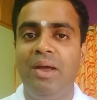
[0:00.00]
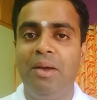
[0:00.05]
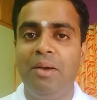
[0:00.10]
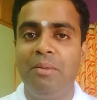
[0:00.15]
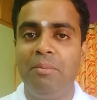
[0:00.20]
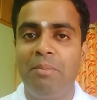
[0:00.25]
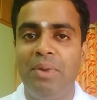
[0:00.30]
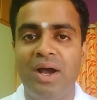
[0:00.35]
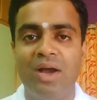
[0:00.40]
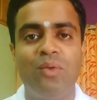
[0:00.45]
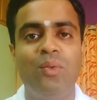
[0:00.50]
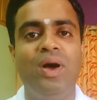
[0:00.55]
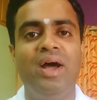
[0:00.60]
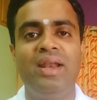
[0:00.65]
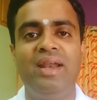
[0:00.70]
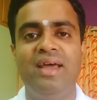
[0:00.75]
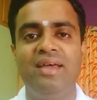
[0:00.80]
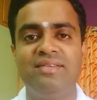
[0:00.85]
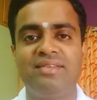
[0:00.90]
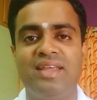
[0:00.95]

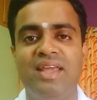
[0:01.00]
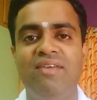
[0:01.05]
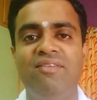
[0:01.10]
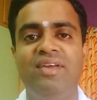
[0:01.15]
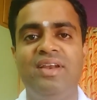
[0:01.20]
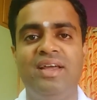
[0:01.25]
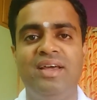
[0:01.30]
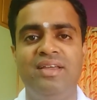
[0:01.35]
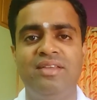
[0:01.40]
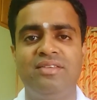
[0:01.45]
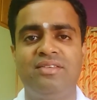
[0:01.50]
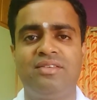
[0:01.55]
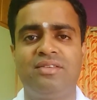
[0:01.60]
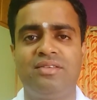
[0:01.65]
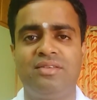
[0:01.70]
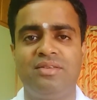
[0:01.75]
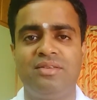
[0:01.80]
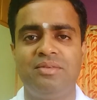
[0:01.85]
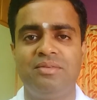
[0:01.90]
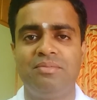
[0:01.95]
Bhagwan has given
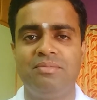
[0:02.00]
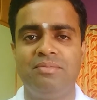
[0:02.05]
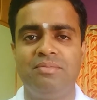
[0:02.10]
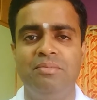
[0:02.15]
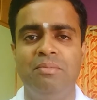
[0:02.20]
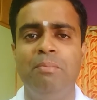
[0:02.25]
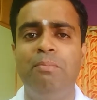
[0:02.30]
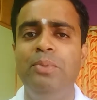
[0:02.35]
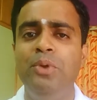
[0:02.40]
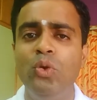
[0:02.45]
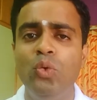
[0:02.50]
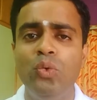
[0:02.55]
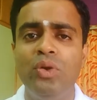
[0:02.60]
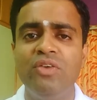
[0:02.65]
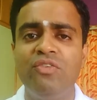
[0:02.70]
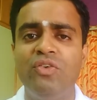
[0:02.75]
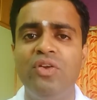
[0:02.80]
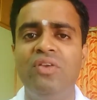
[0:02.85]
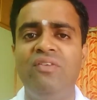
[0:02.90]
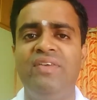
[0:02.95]
us
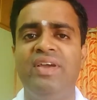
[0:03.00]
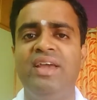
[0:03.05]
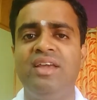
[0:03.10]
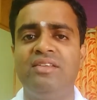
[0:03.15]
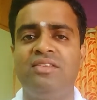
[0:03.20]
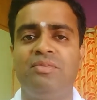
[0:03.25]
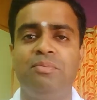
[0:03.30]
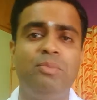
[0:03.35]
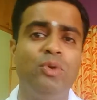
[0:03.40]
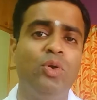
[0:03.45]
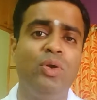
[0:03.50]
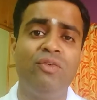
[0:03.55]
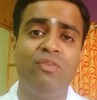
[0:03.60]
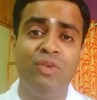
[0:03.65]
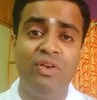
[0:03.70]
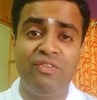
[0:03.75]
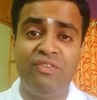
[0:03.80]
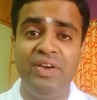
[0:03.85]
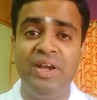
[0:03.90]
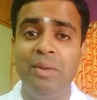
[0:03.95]
beautiful ways,
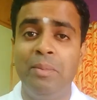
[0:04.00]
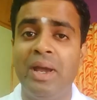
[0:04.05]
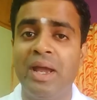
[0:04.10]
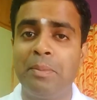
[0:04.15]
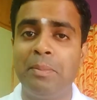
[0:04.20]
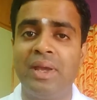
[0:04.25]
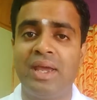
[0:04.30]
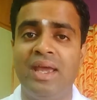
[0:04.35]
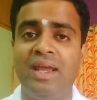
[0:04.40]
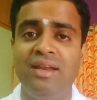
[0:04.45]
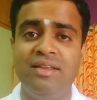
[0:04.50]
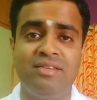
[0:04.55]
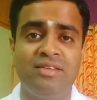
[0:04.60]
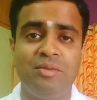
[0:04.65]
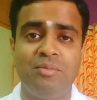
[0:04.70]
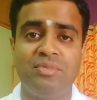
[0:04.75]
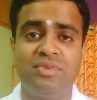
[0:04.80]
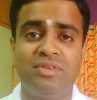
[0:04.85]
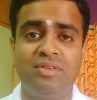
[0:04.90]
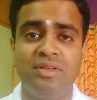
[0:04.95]
beautiful feedback
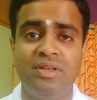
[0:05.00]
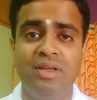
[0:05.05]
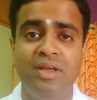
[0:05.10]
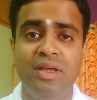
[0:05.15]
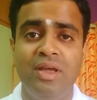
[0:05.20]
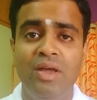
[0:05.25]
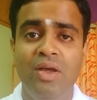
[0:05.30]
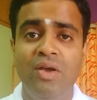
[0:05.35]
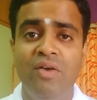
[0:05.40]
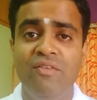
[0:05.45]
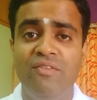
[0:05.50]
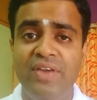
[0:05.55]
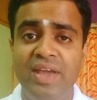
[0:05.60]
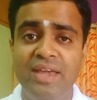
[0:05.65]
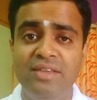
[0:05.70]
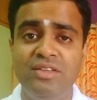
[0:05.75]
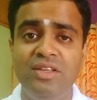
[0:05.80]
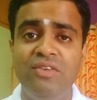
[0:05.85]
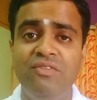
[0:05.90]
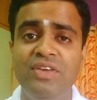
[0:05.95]
mechanisms,
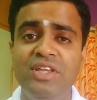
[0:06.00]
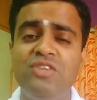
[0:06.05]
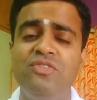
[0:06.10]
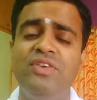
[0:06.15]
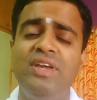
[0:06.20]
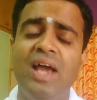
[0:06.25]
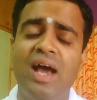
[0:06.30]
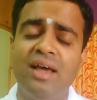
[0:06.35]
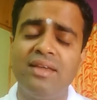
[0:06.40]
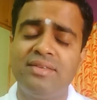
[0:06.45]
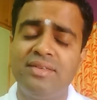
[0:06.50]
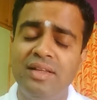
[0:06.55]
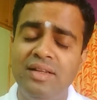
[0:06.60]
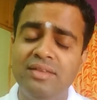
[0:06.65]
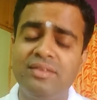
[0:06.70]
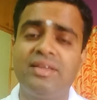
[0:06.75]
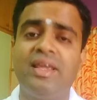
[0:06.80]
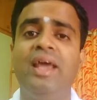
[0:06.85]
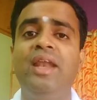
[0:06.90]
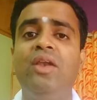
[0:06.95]
ways in which we
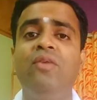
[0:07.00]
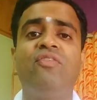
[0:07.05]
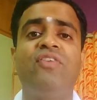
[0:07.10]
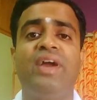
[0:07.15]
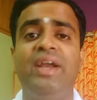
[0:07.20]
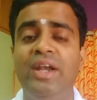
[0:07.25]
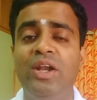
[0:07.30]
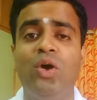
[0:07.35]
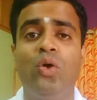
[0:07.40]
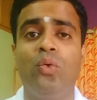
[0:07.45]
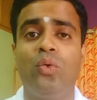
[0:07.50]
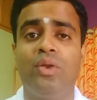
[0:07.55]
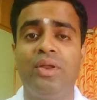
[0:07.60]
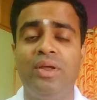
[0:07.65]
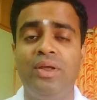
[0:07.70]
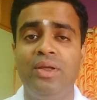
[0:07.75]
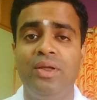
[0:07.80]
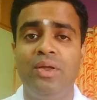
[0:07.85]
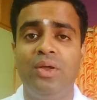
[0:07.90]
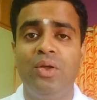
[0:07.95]
ourselves can find out
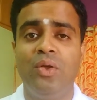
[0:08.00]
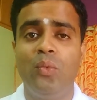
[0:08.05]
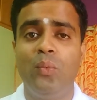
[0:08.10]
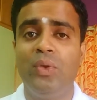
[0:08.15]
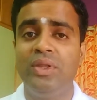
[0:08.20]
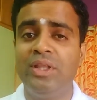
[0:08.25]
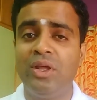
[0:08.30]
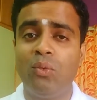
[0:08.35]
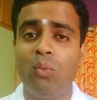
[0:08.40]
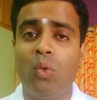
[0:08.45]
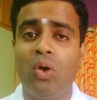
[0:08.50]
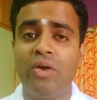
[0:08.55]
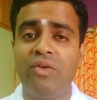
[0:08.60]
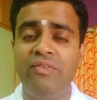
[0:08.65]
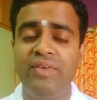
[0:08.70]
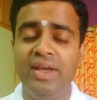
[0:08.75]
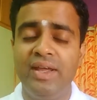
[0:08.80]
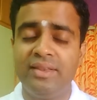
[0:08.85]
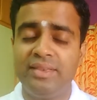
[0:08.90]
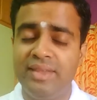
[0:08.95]
whether what
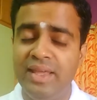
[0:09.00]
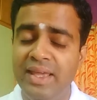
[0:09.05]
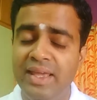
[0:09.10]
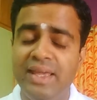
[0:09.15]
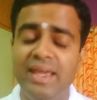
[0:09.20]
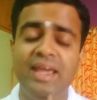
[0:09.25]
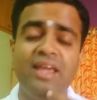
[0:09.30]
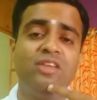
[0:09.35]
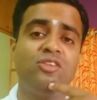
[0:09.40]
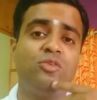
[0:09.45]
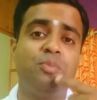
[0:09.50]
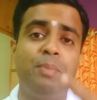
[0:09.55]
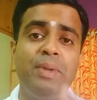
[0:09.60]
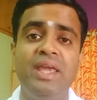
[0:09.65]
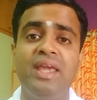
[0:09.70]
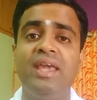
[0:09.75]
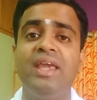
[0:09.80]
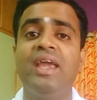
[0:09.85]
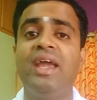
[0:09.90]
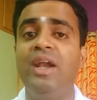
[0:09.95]
we are thinking,
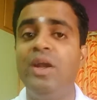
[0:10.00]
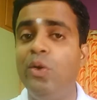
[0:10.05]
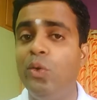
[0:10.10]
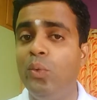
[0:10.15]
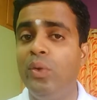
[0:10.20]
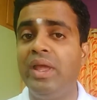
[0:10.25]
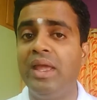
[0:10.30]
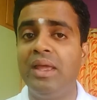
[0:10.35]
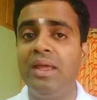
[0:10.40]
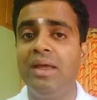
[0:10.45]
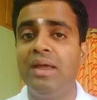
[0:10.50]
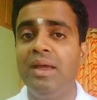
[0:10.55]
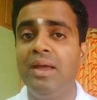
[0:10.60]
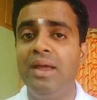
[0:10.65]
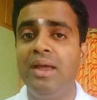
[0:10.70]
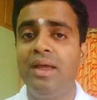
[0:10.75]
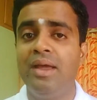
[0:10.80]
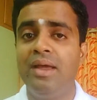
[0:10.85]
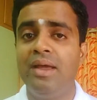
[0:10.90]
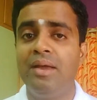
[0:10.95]
speaking, and doing
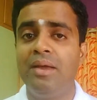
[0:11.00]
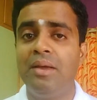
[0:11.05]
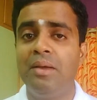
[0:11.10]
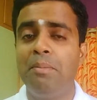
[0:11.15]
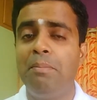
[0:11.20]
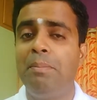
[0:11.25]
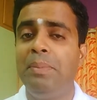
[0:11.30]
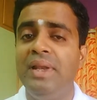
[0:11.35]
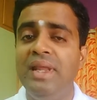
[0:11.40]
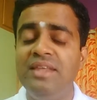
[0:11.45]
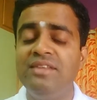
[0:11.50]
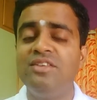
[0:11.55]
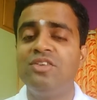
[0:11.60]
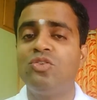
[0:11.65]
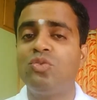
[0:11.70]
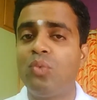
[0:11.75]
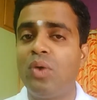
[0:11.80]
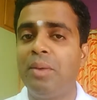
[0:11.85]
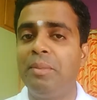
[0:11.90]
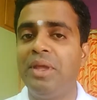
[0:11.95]
pleases
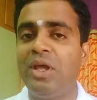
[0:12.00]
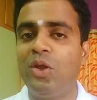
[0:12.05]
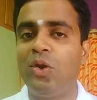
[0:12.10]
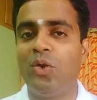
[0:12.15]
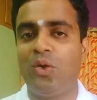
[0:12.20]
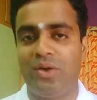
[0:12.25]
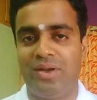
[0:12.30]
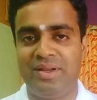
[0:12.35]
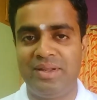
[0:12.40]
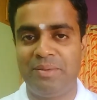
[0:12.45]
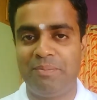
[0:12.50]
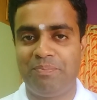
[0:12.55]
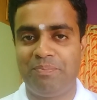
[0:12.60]
Swami or not.